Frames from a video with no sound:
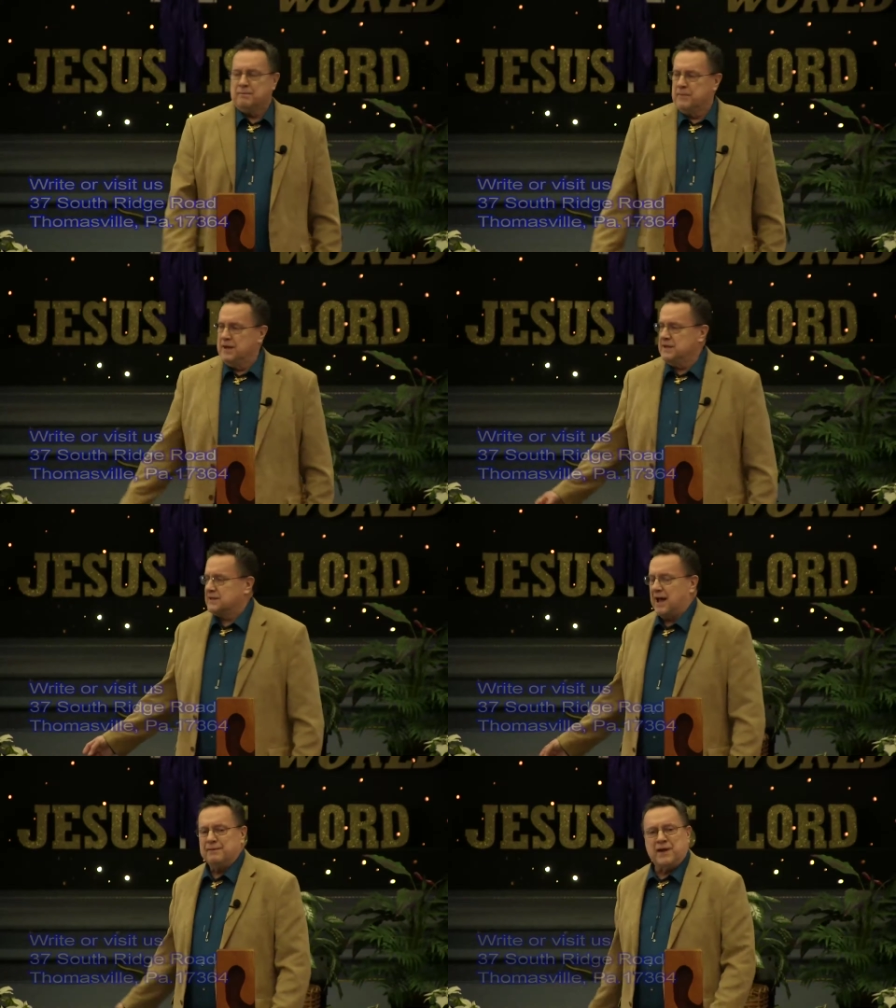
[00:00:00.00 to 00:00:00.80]
Many
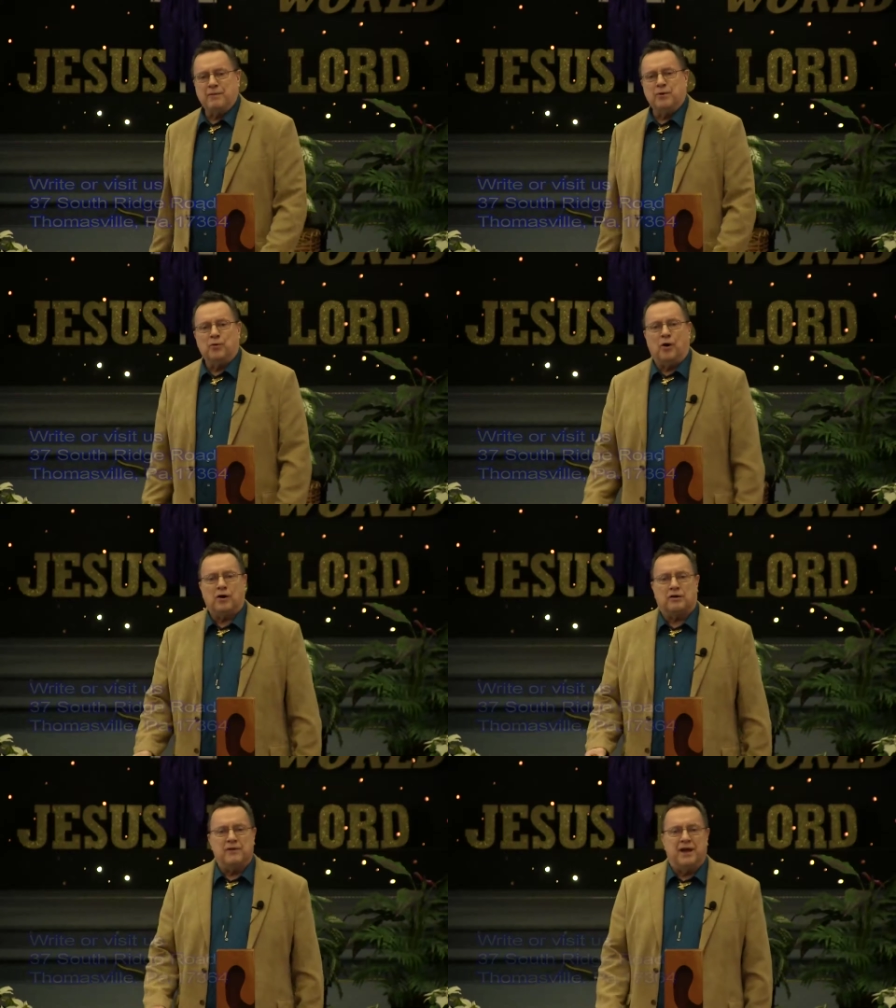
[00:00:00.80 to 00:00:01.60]
times I would
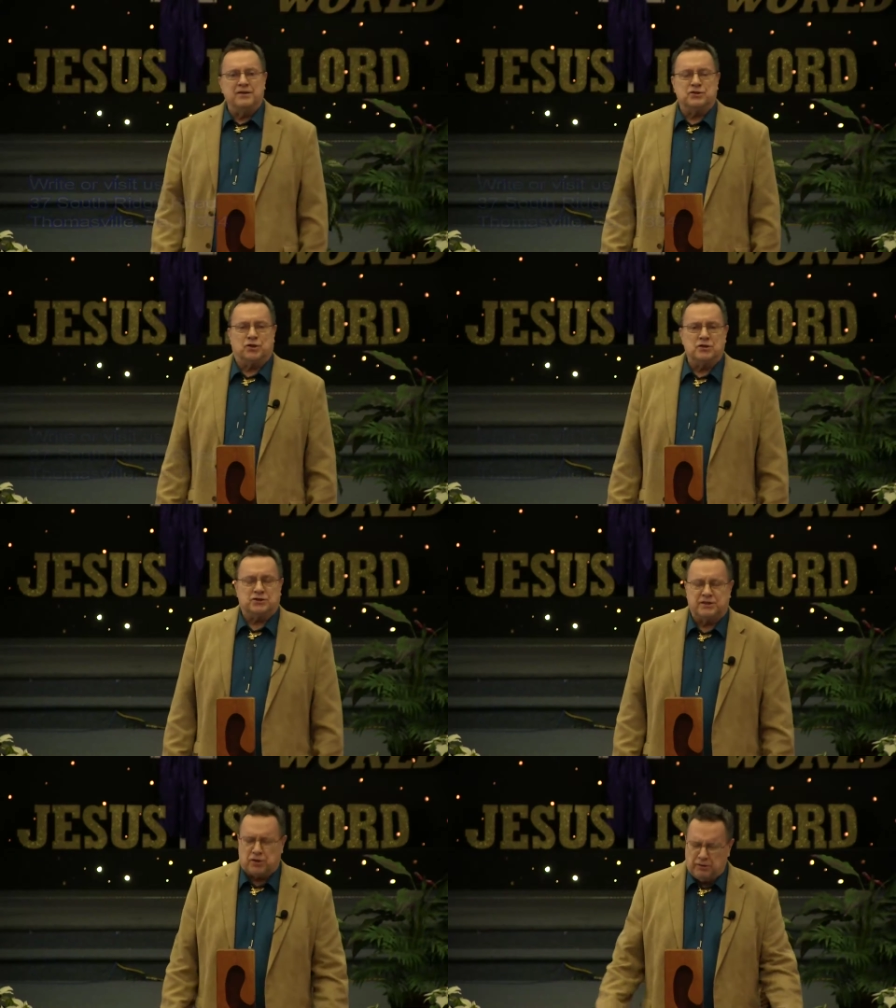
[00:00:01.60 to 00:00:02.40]
walk around the
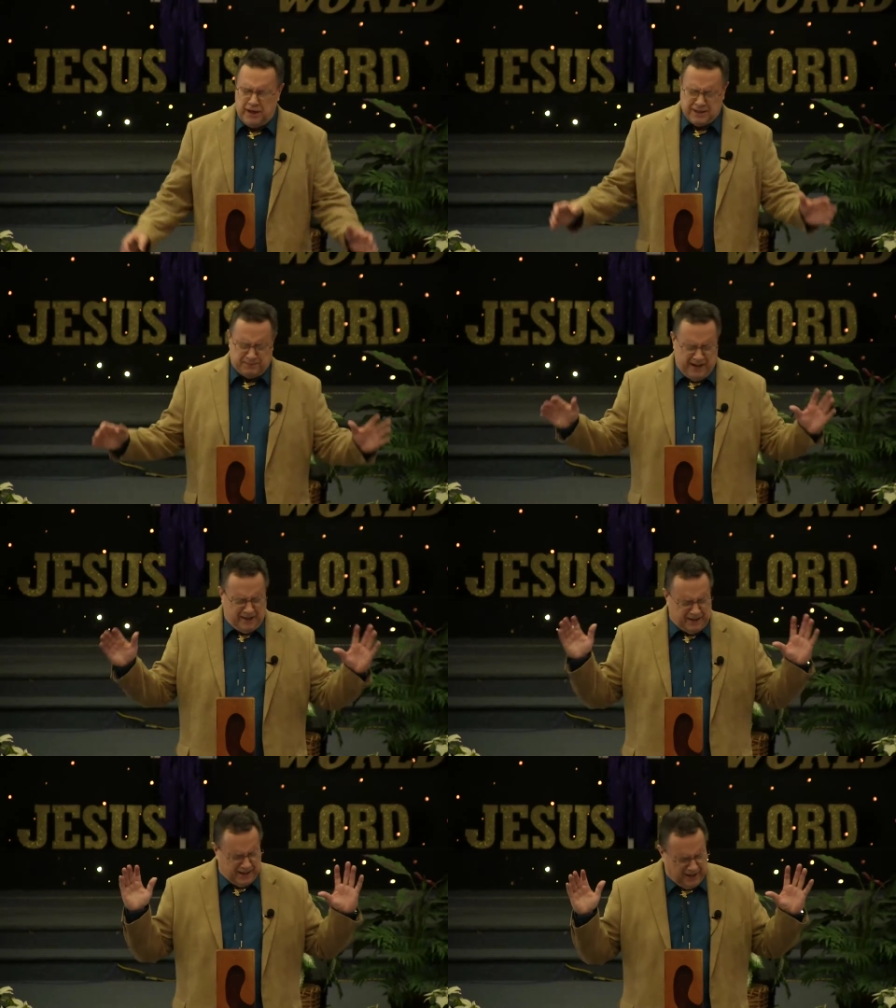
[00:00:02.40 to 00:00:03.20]
church, and don't ask me
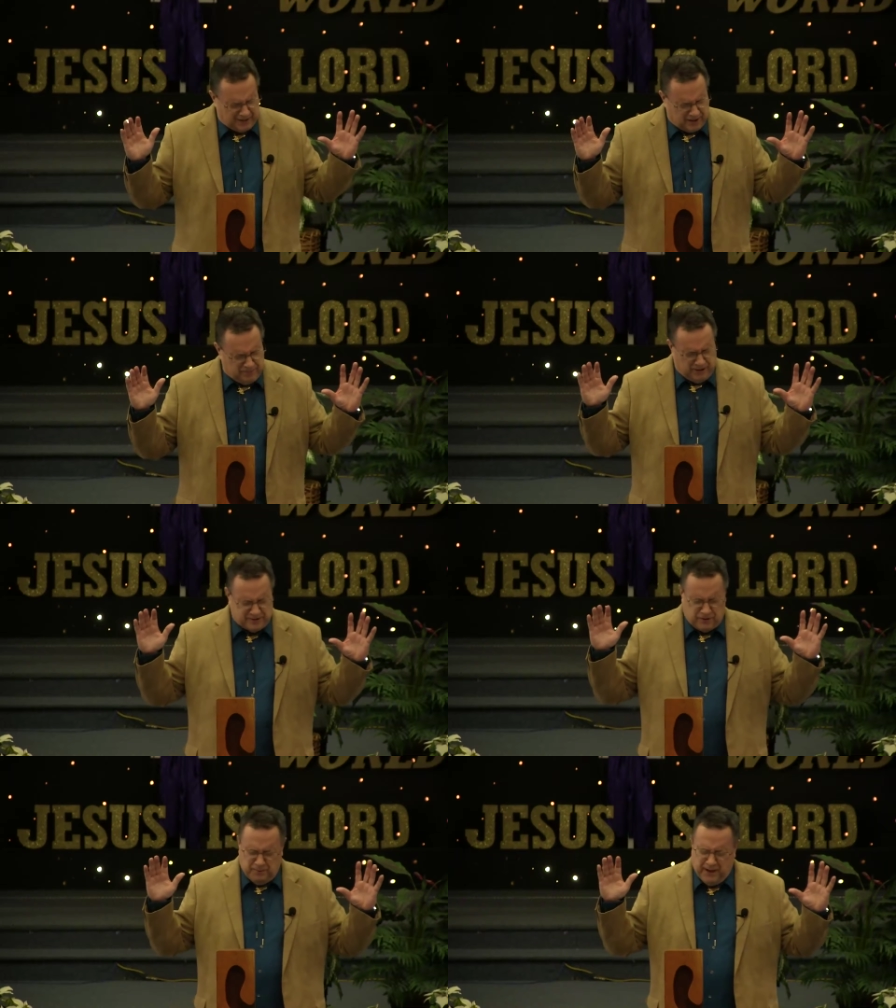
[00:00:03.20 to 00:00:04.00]
how they got there
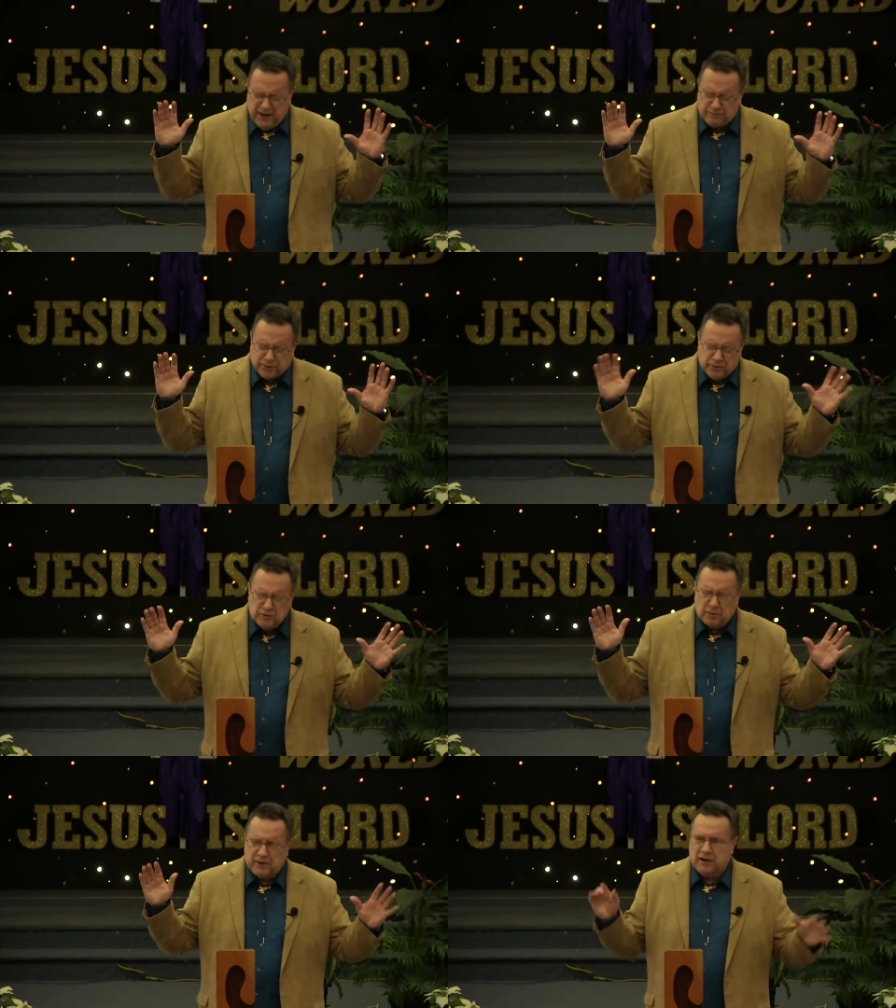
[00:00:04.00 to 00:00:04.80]
because nobody ever
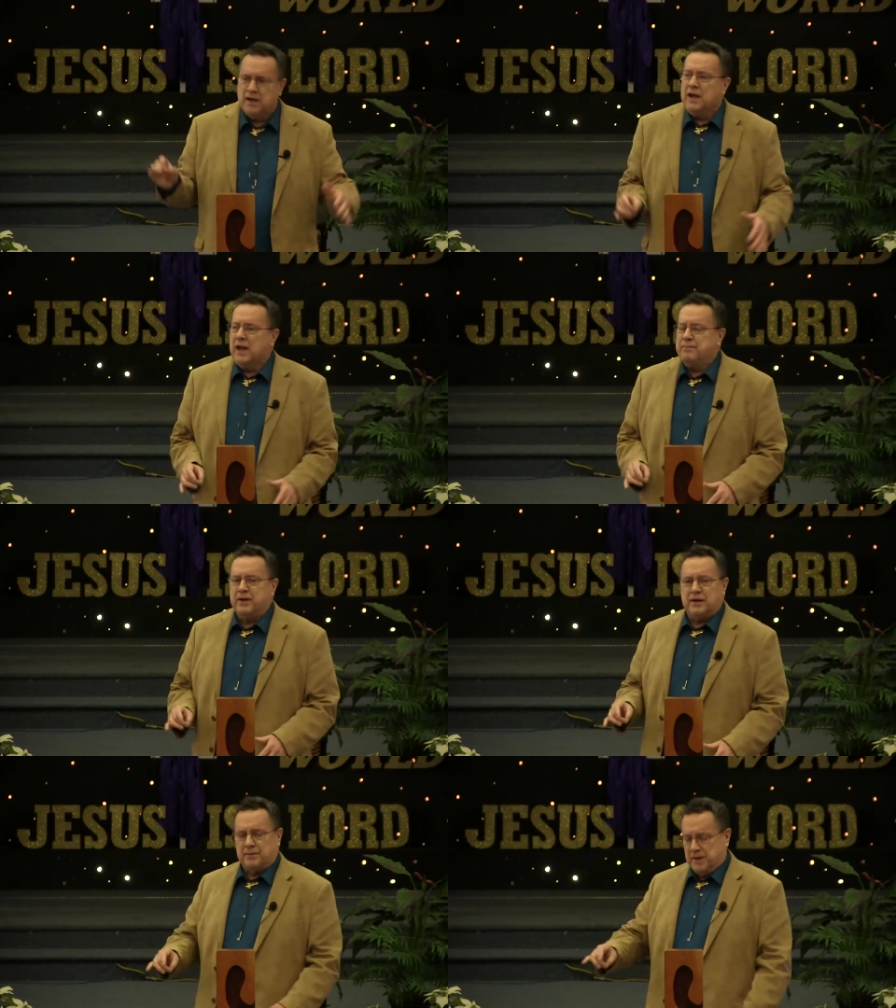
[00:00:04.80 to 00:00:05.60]
threw them there, and
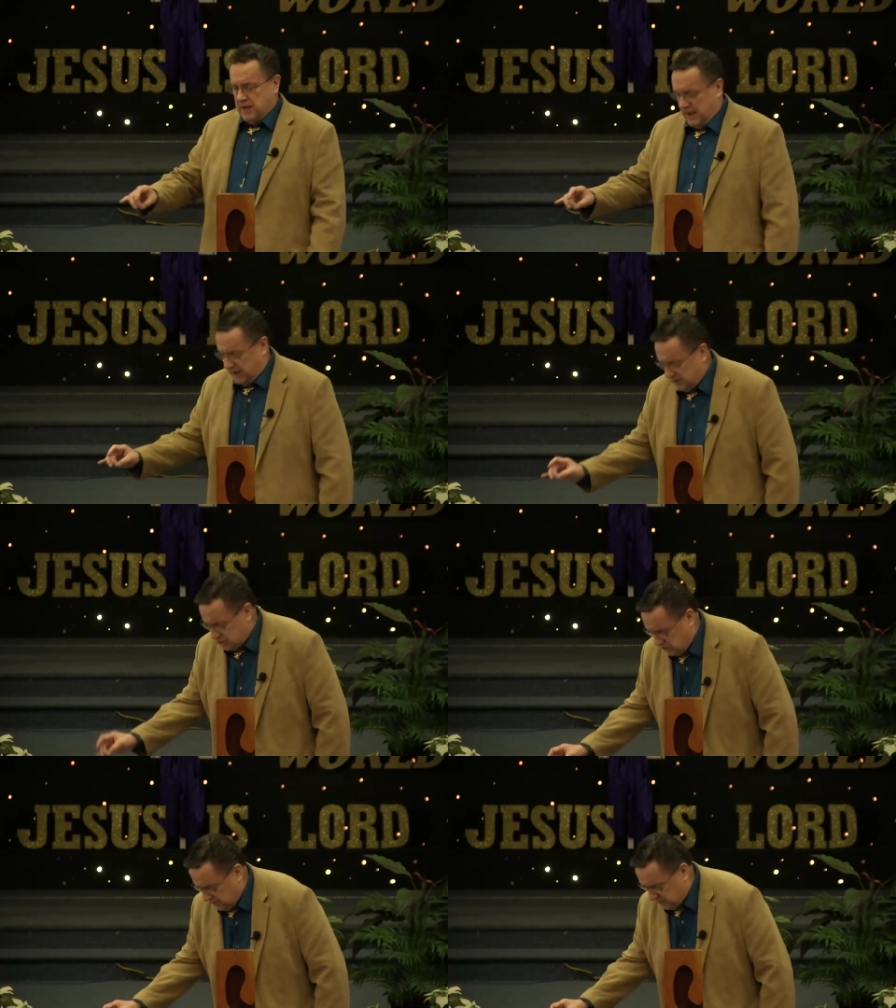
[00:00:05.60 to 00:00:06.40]
pick up
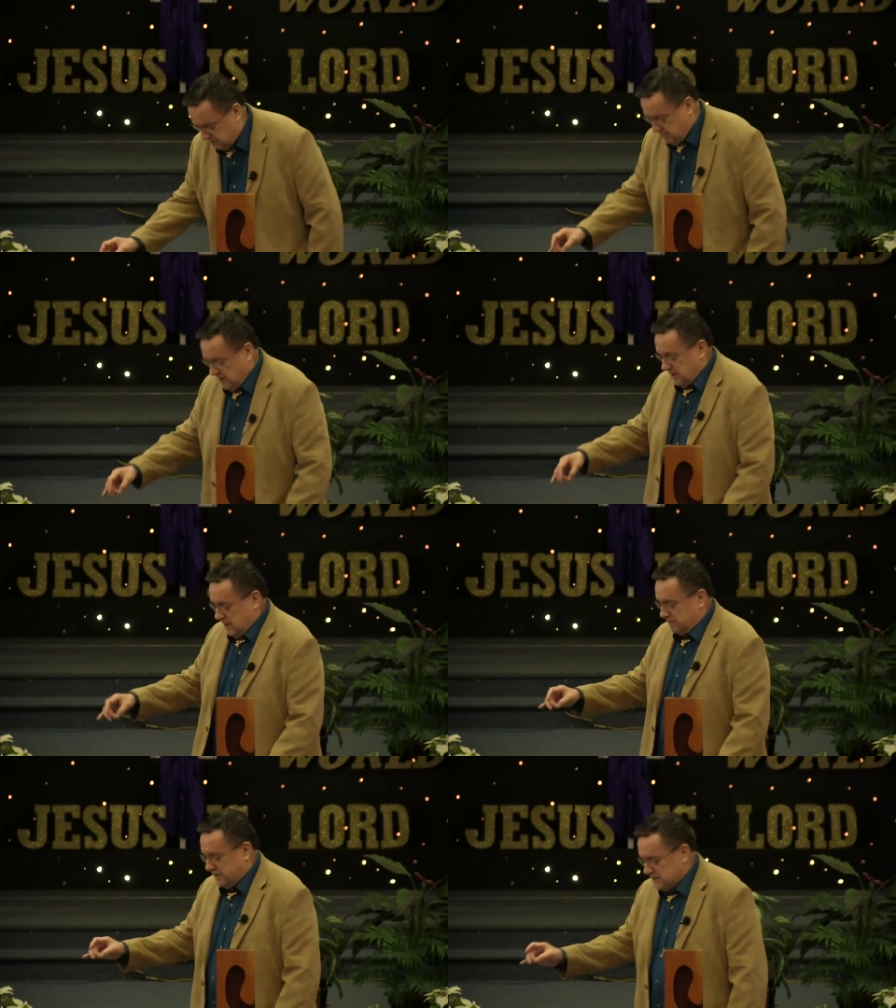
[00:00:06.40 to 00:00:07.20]
handkerchiefs
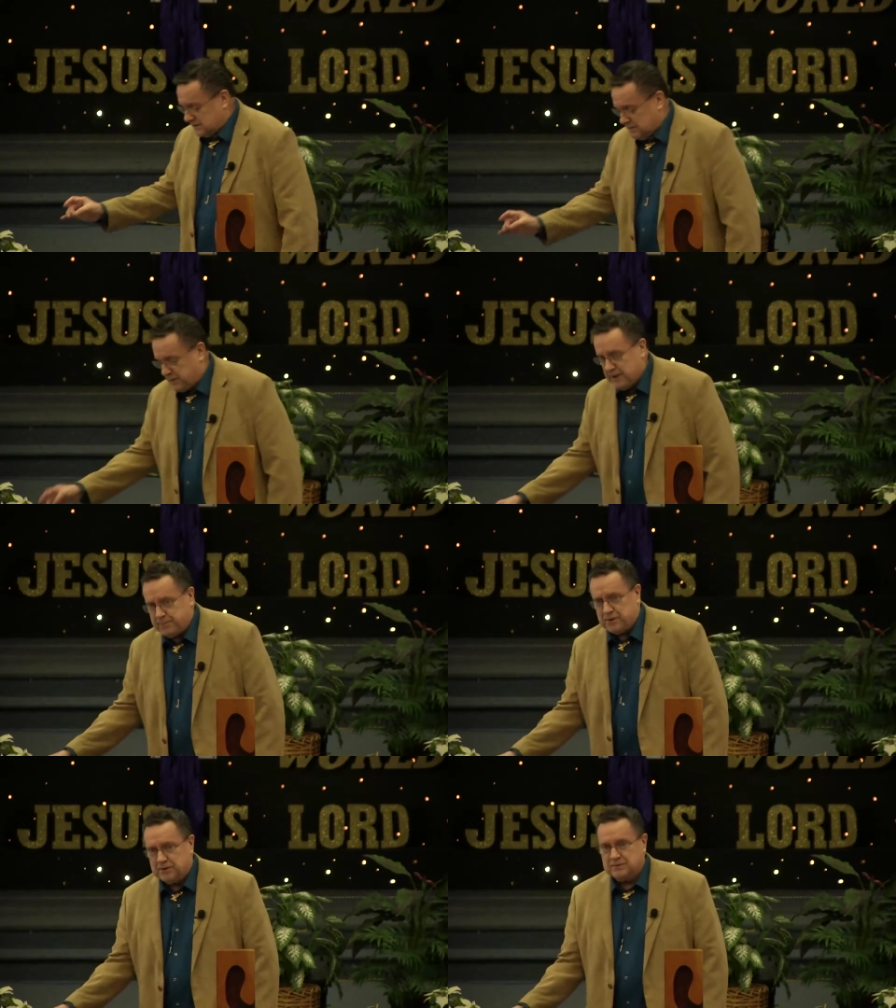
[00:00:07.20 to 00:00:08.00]
and pieces of
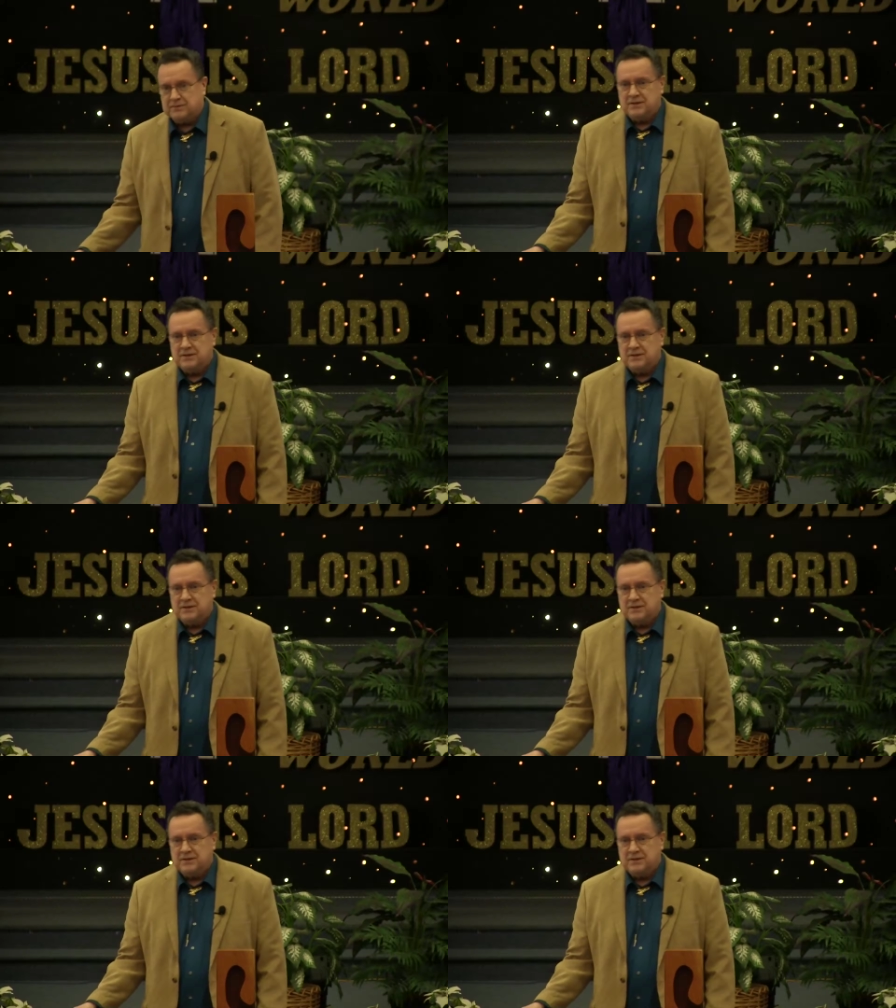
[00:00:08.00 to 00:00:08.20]
paper